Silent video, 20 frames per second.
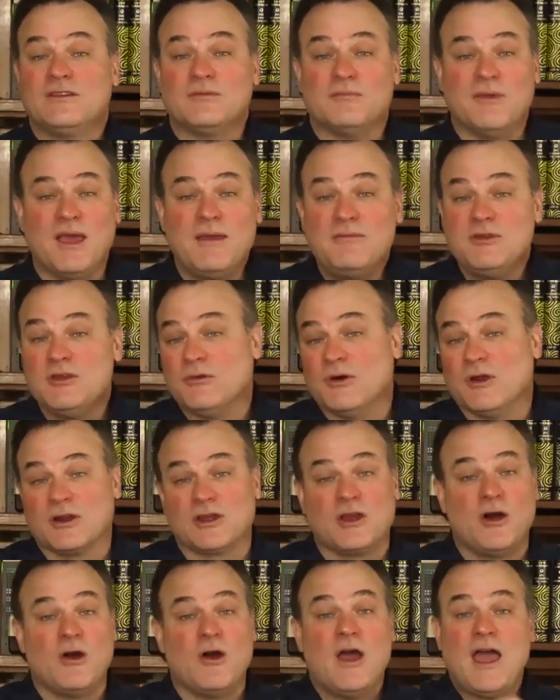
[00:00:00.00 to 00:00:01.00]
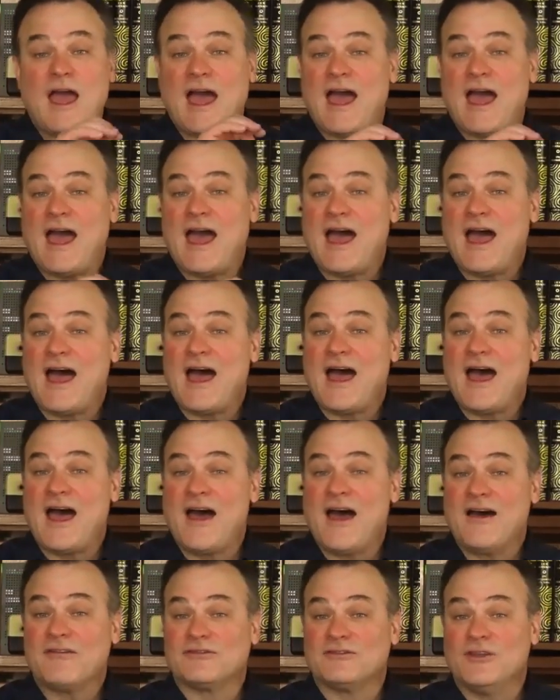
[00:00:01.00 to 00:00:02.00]
Maybe you want to go
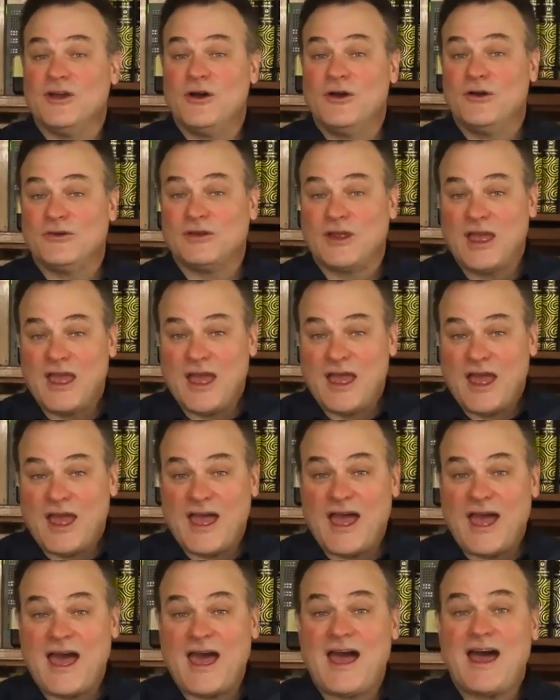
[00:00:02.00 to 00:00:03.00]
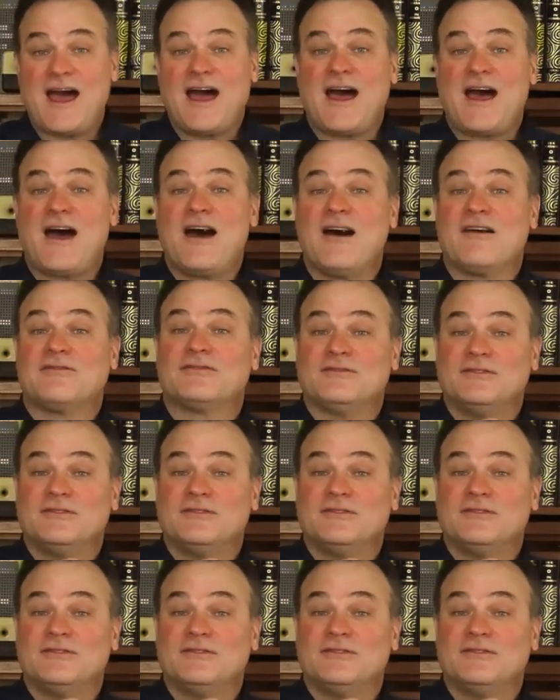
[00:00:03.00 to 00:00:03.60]
half note, or